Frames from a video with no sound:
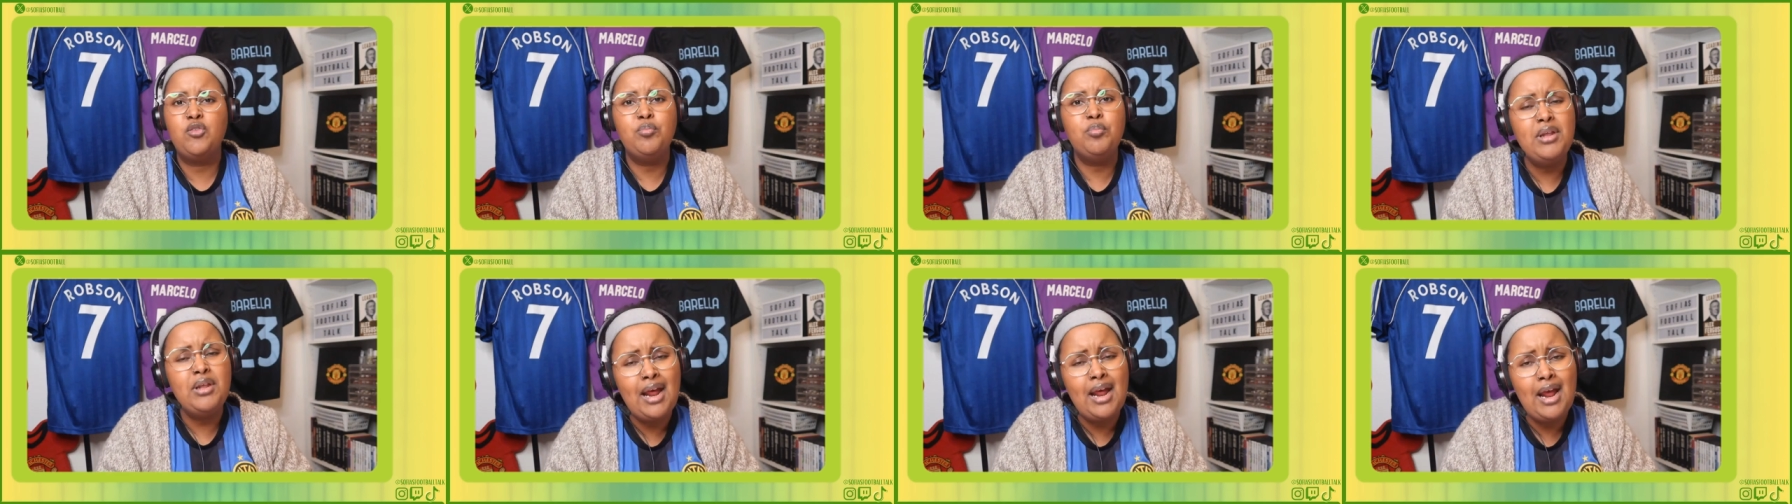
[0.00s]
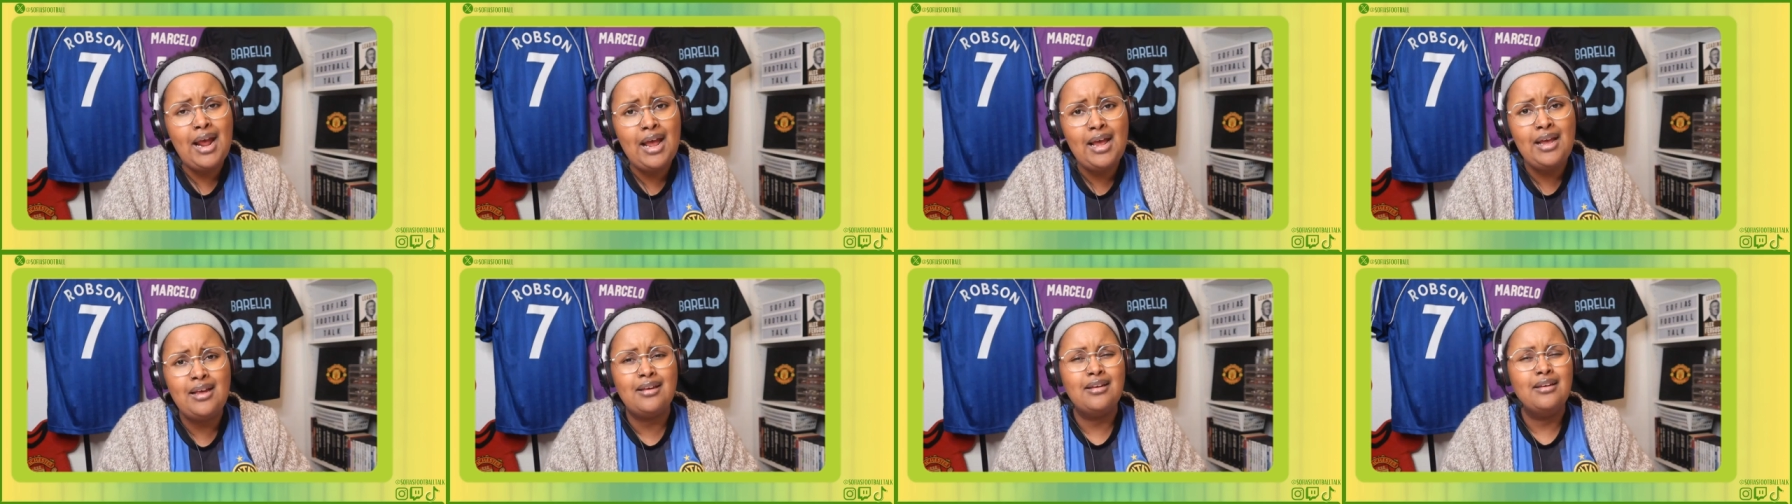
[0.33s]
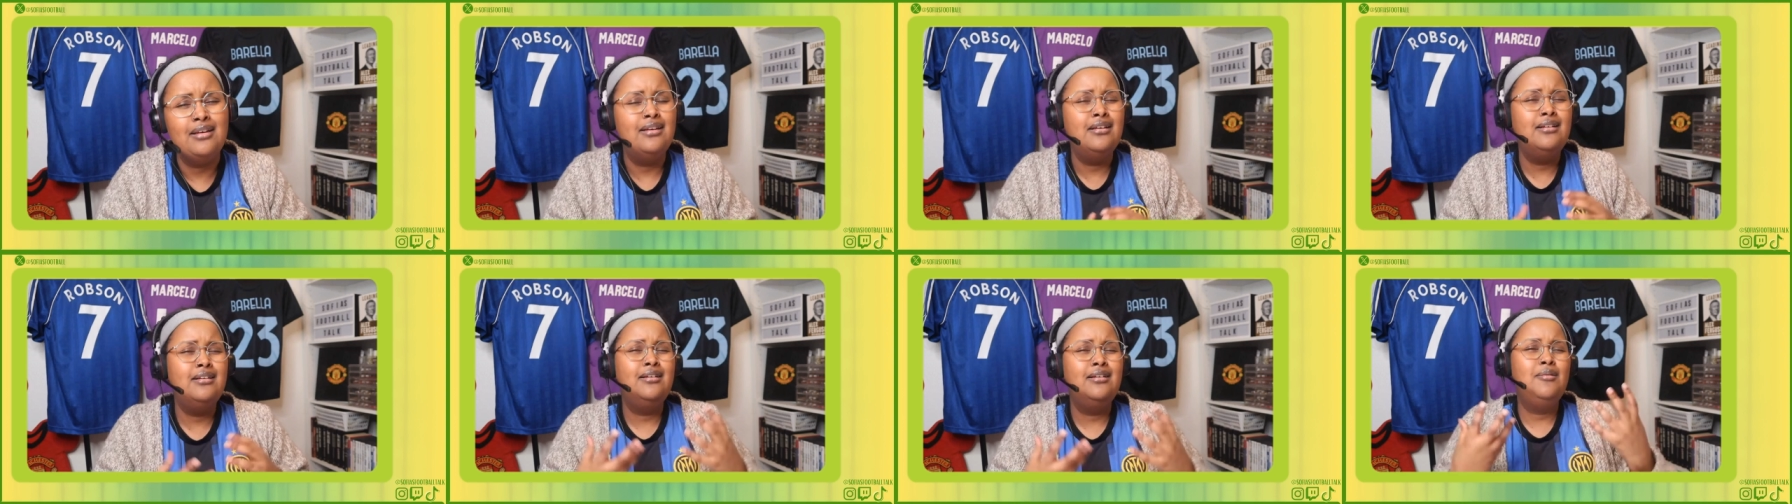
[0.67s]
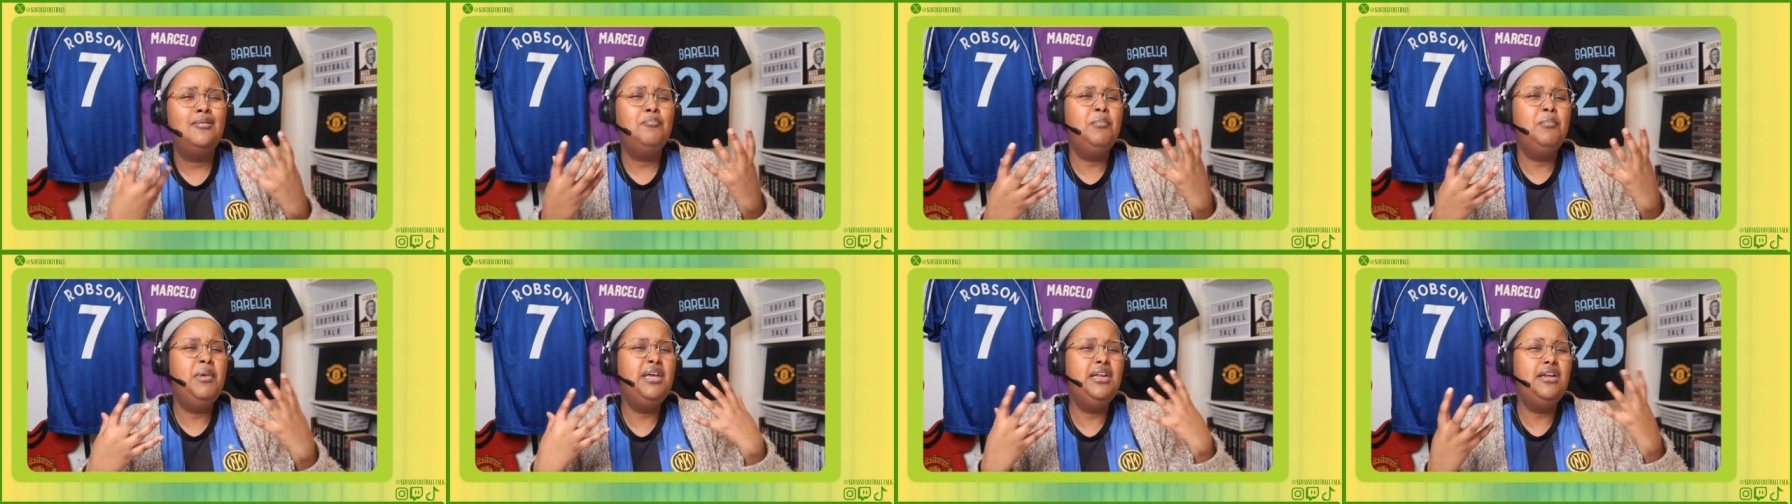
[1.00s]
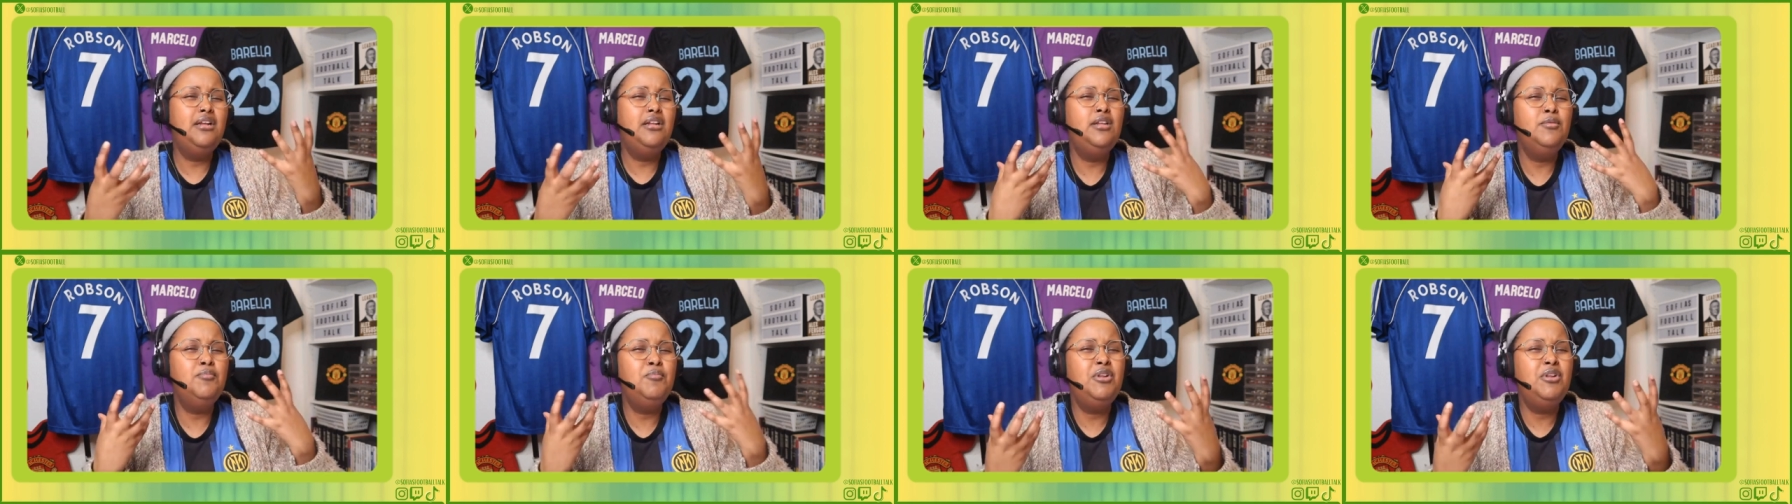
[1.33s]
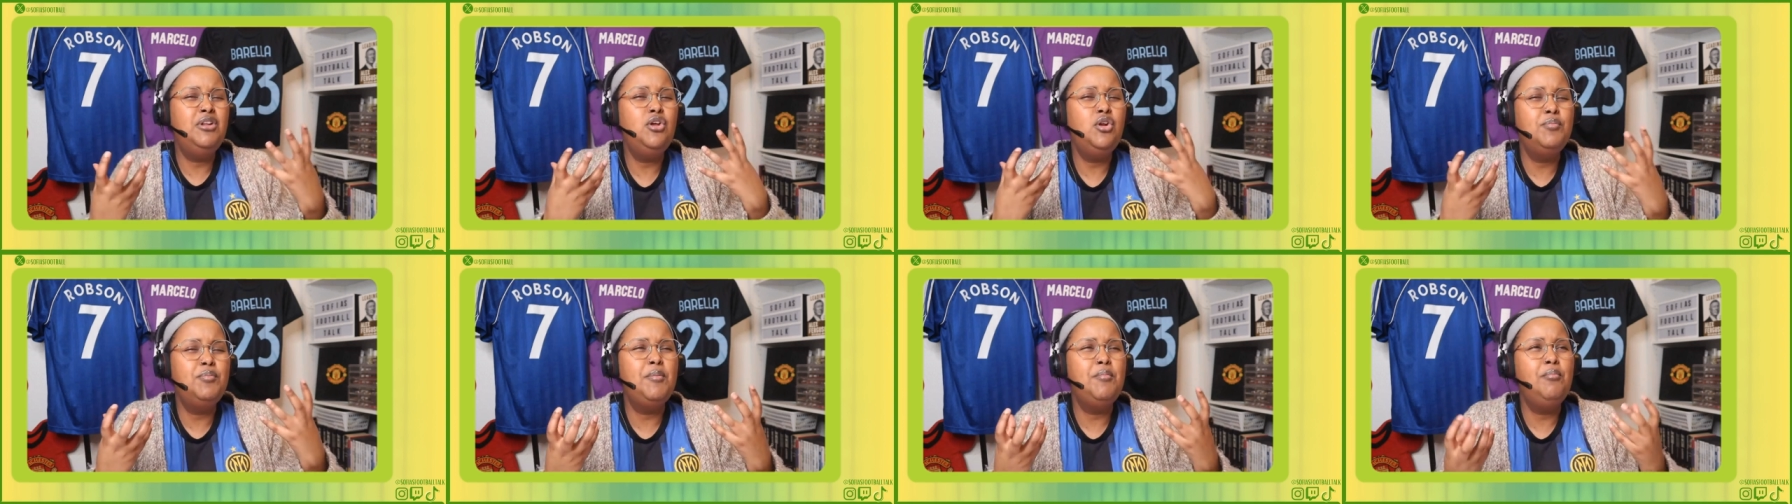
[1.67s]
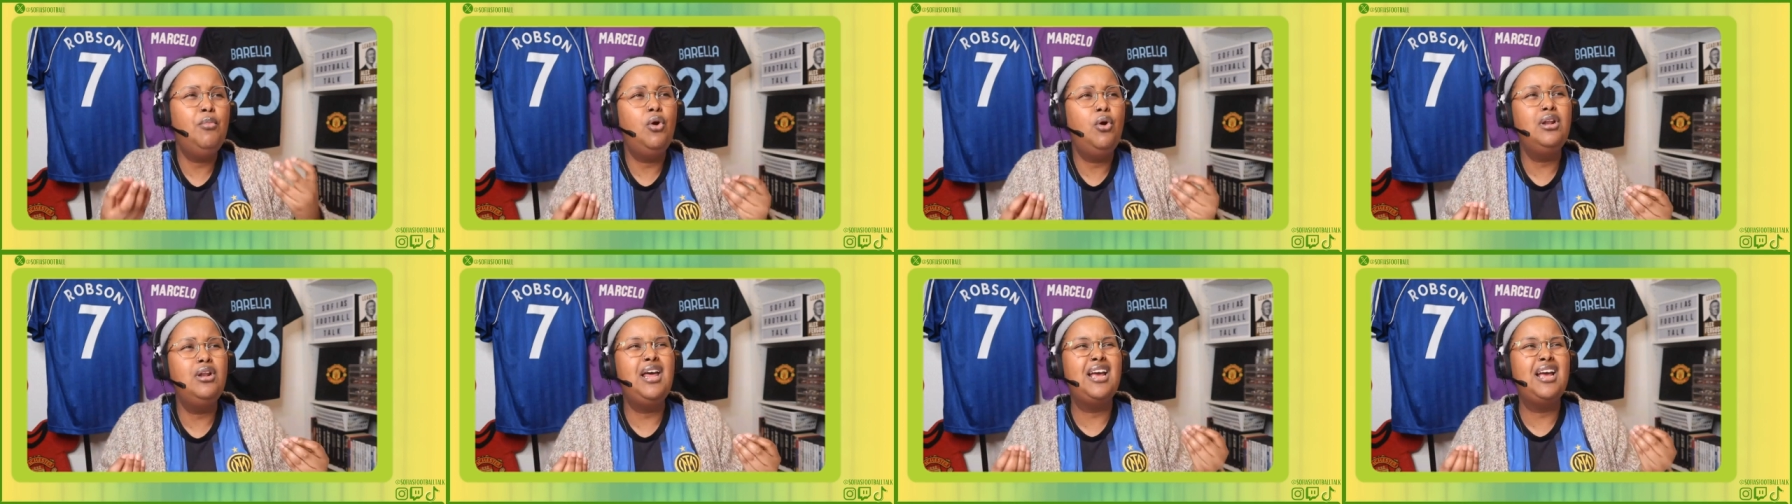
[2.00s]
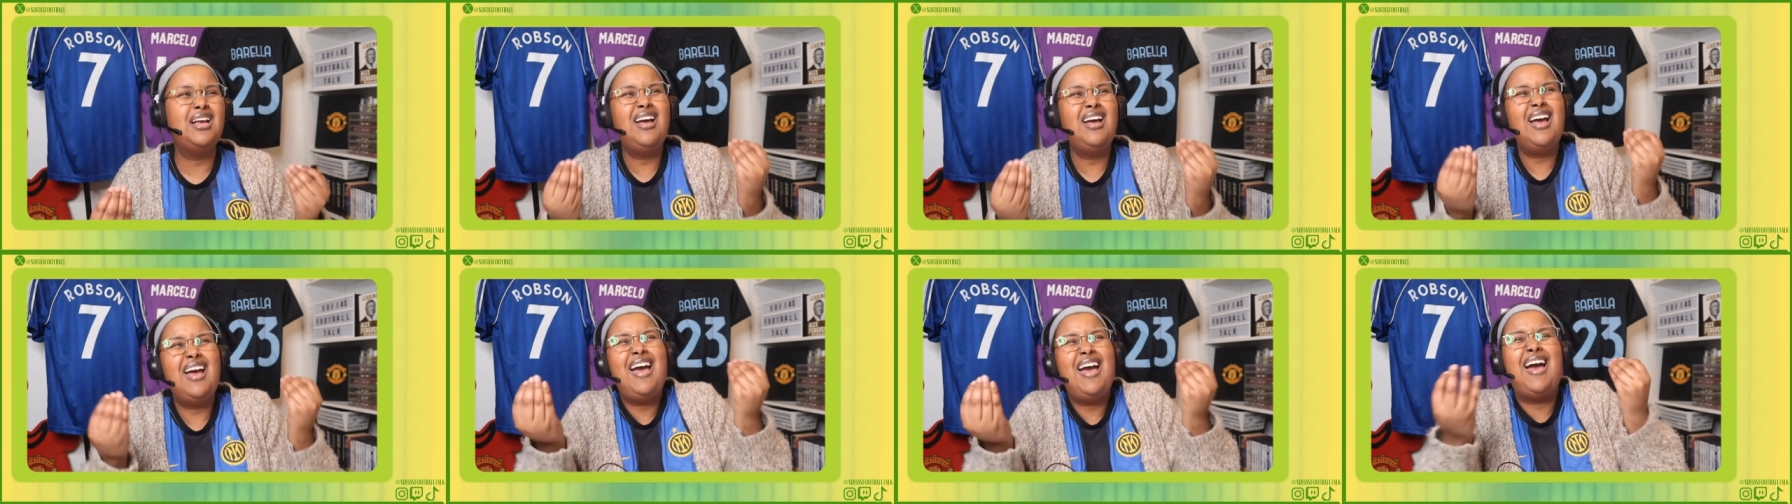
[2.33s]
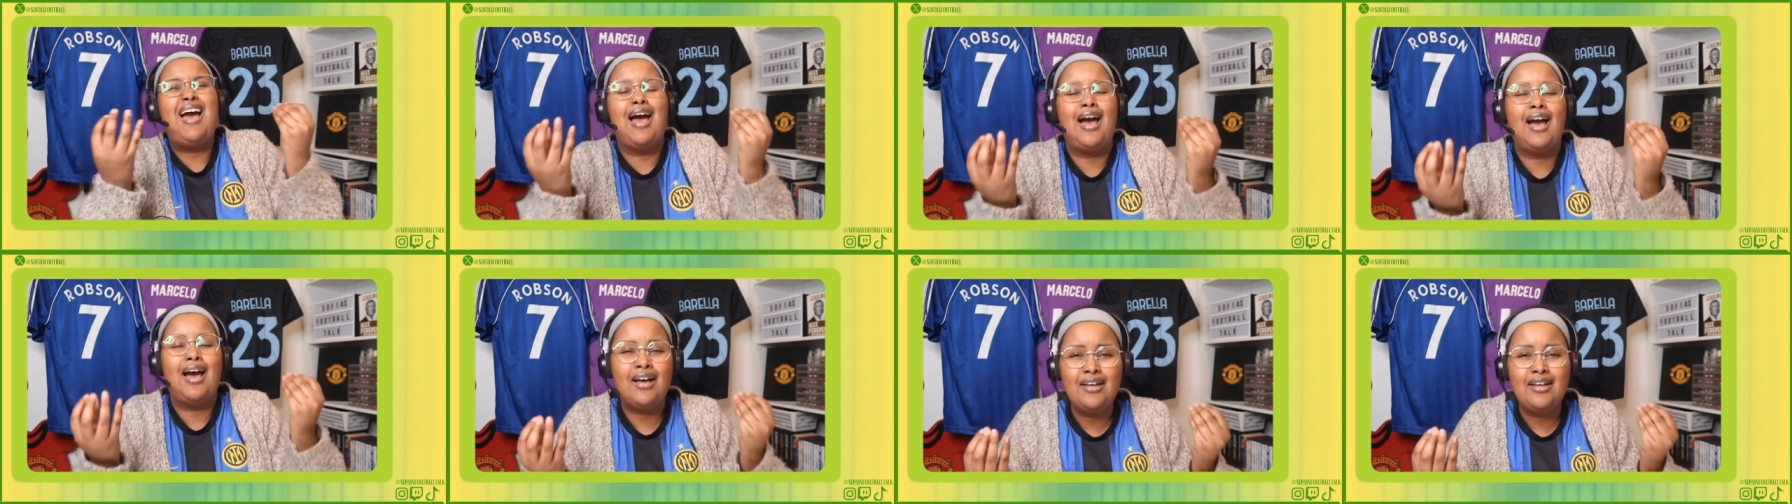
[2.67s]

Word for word: But hey, made it a little bit more like, ah,